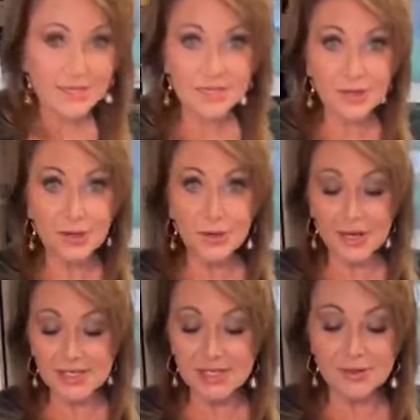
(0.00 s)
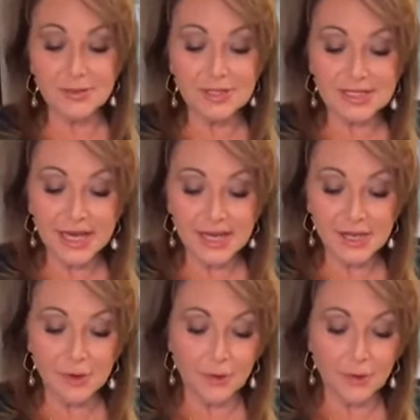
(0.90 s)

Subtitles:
So you're going to take